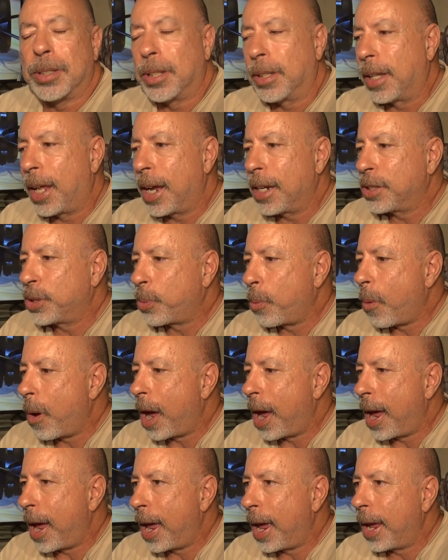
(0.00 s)
So that's
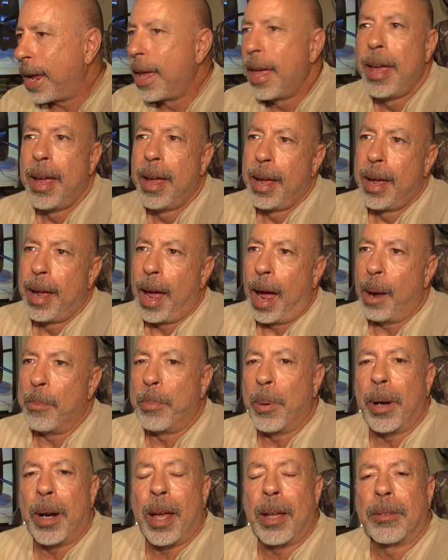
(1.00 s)
why I
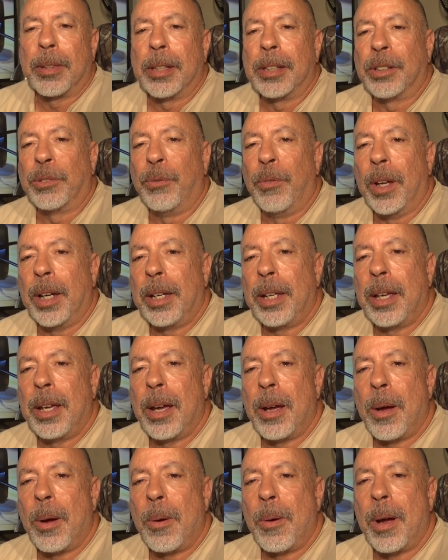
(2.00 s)
put out this
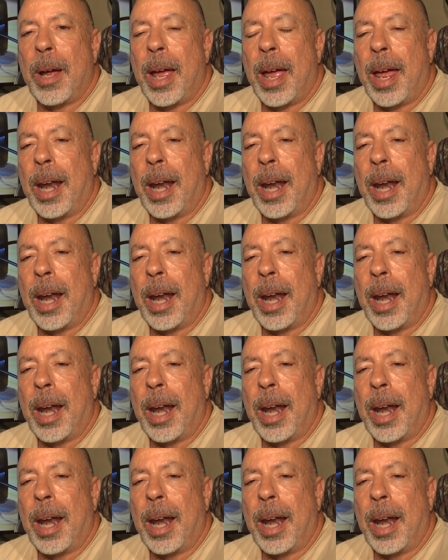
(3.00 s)
video,